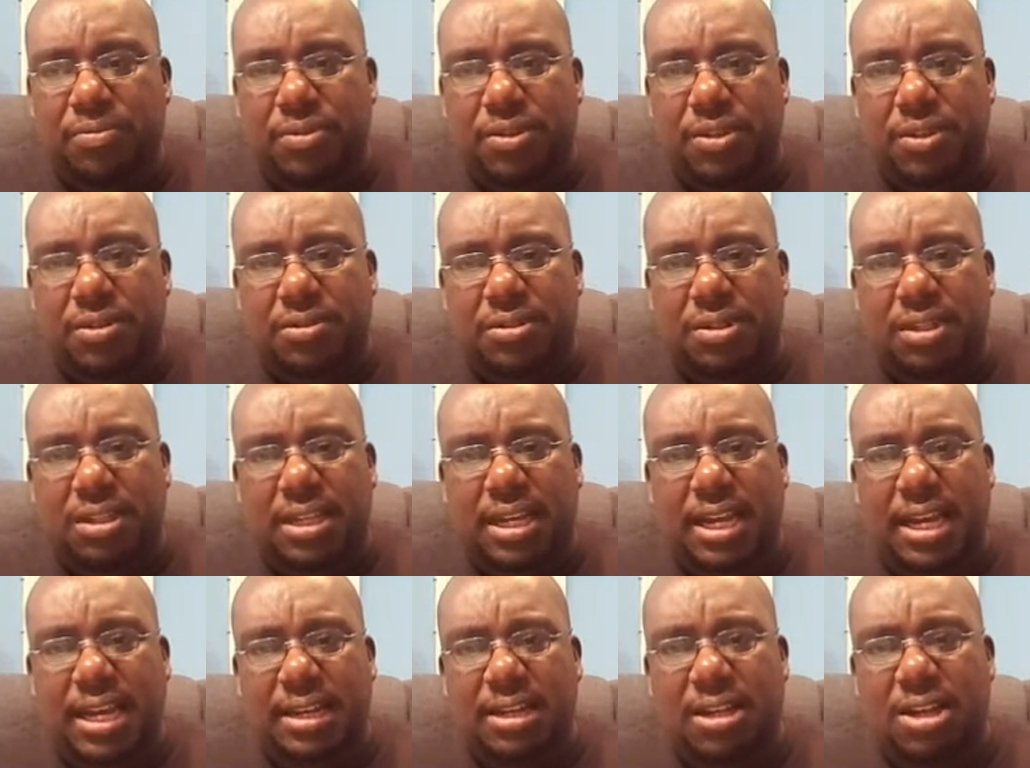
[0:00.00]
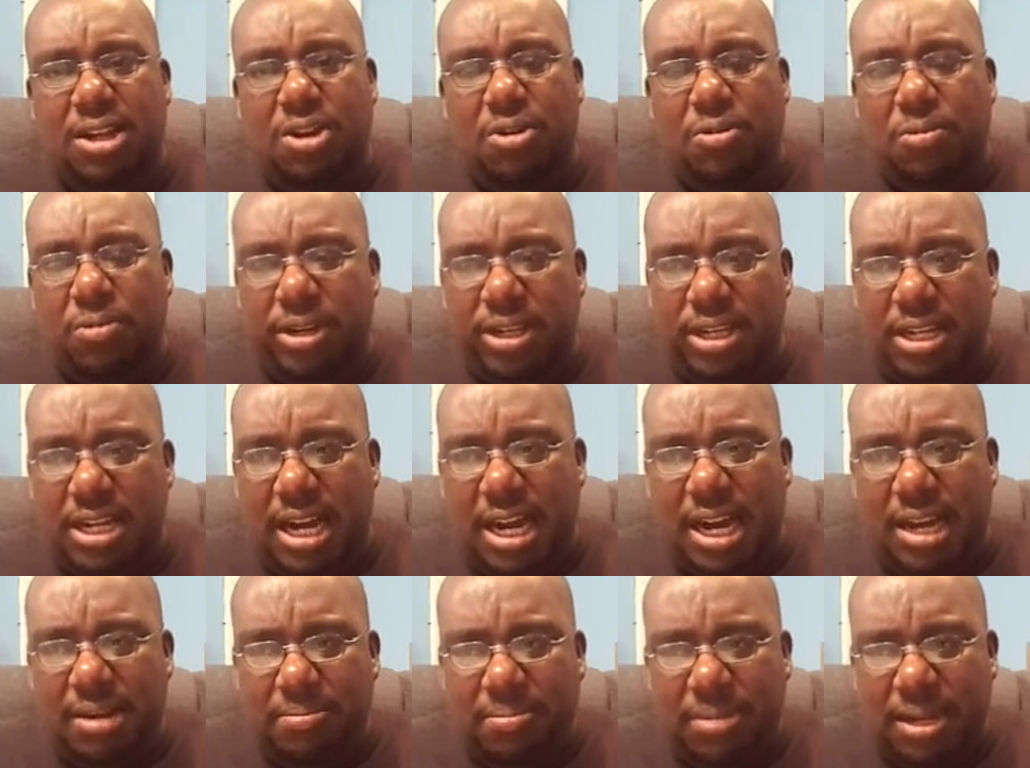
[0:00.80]
You see that? When
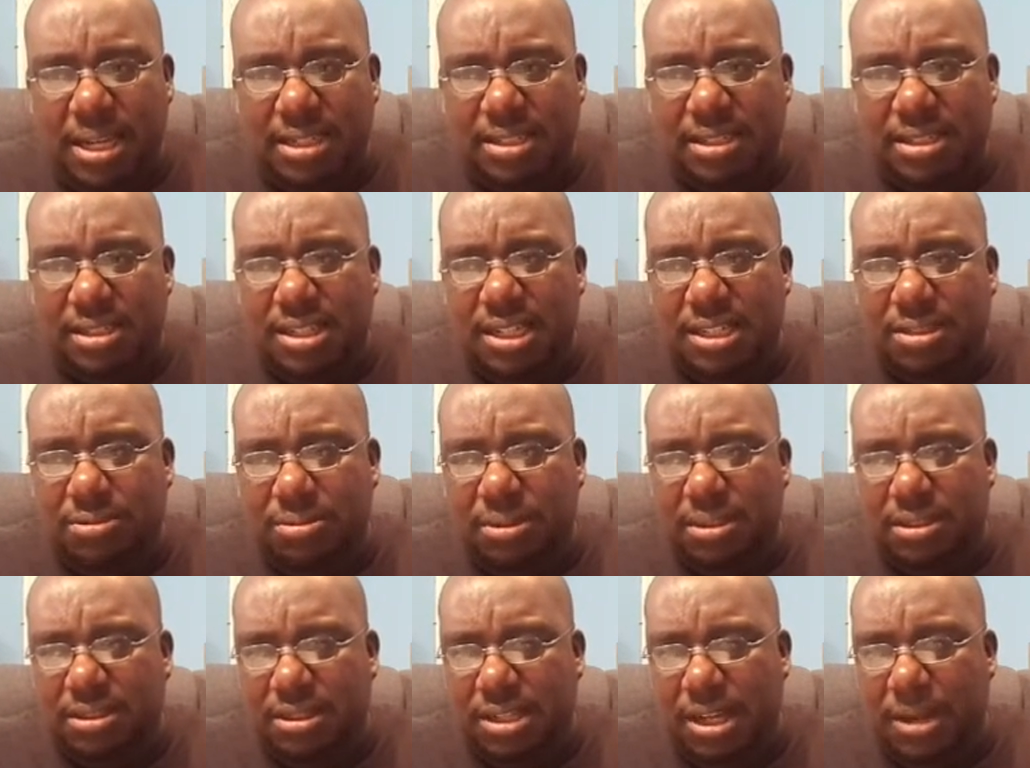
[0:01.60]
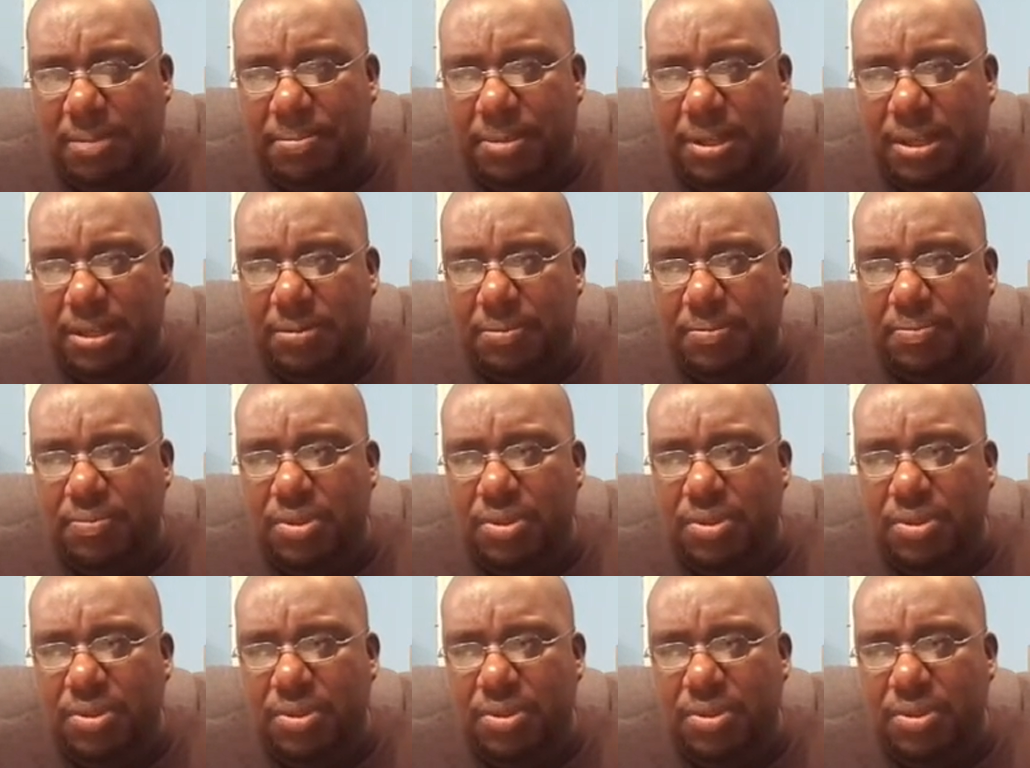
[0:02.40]
God blesses us with something,